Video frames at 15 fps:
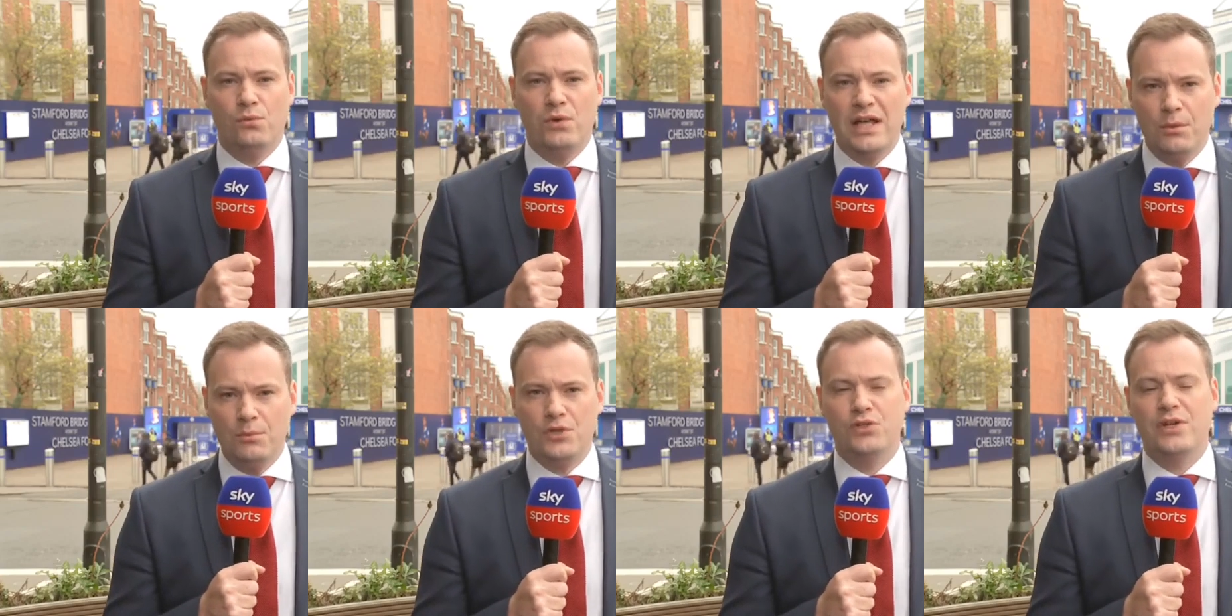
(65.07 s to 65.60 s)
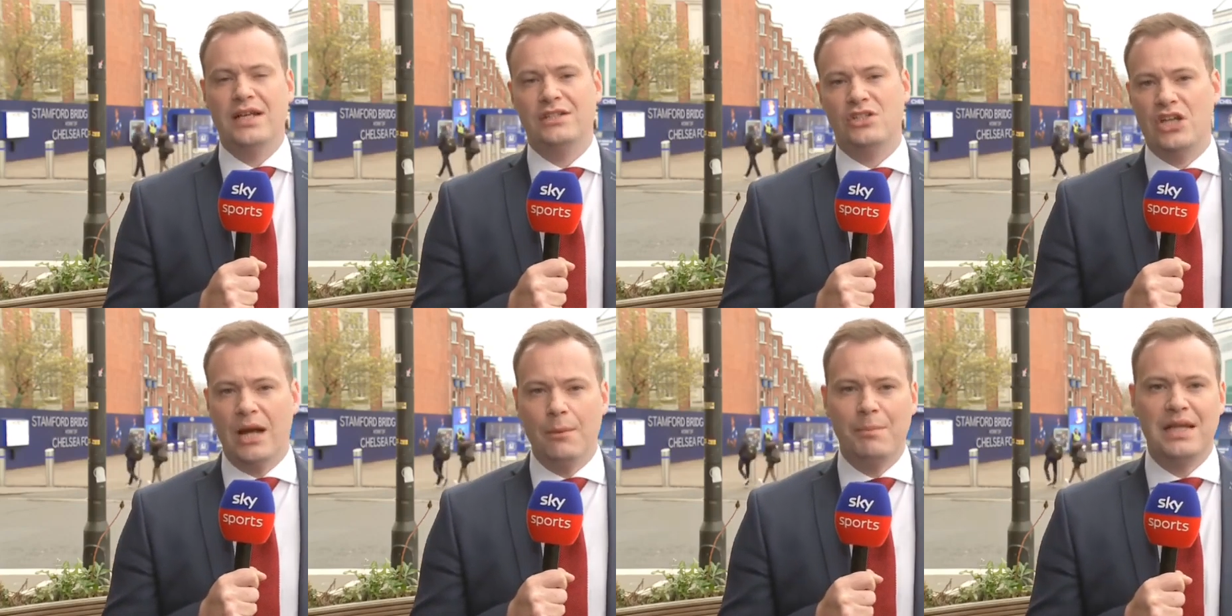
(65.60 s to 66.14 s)
Real Madrid,
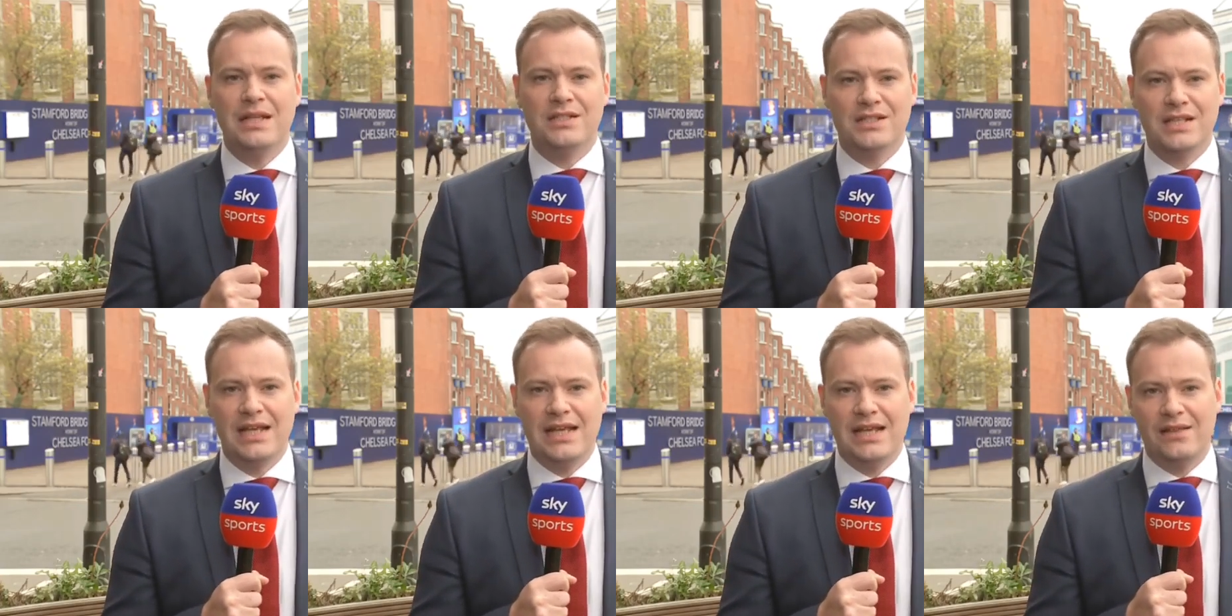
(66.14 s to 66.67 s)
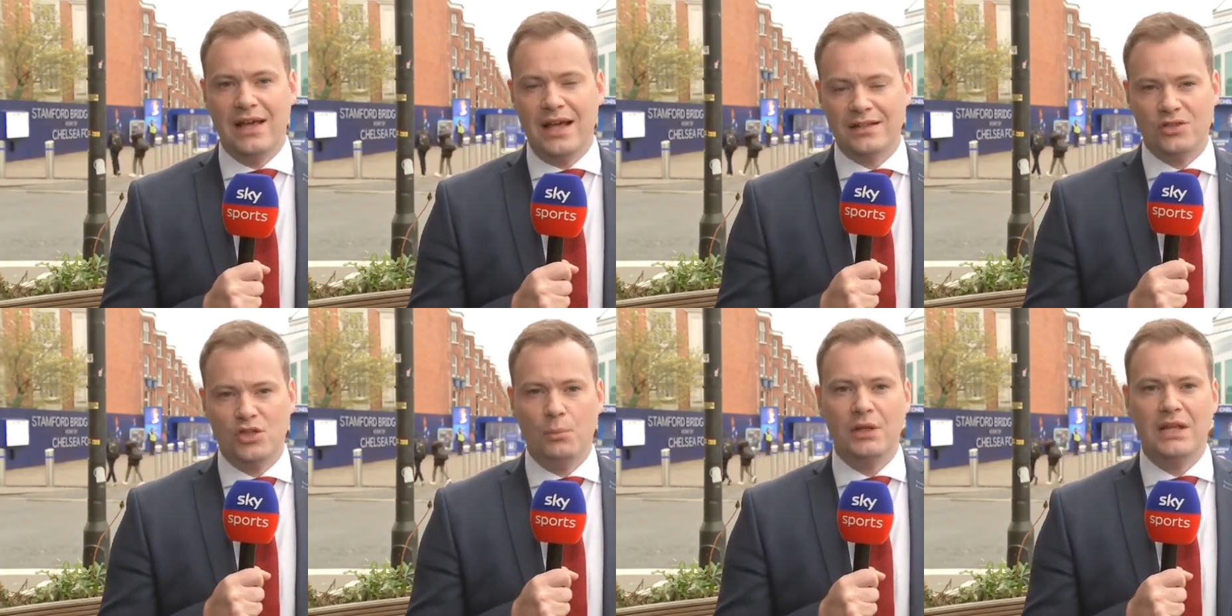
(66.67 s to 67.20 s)
Champions League,
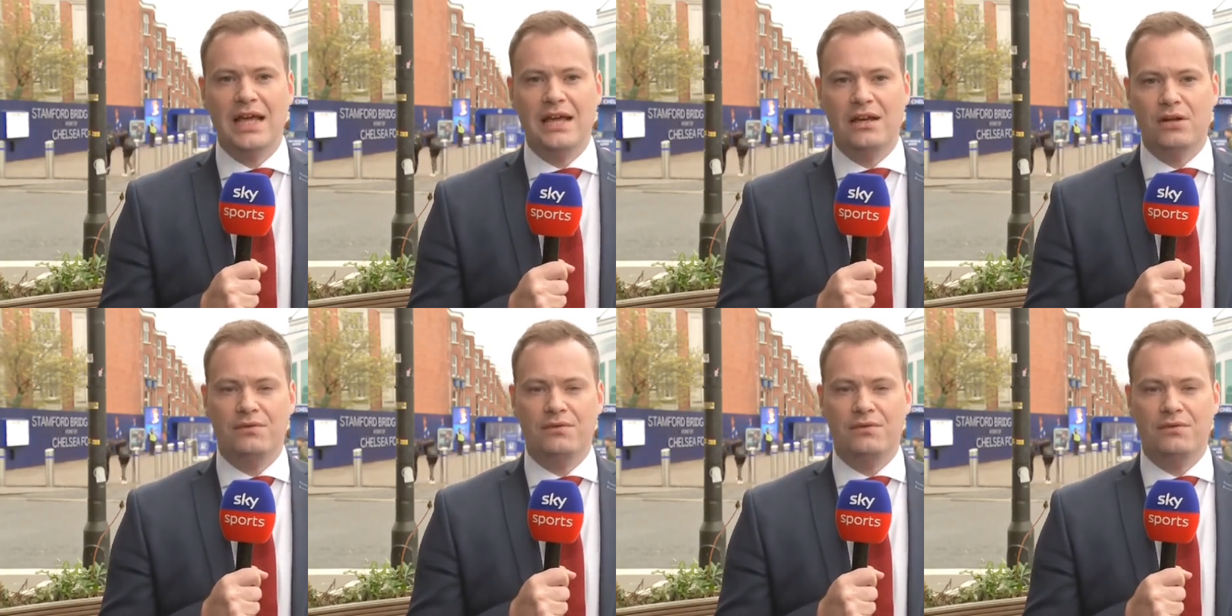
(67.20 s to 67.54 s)
that doubleheader.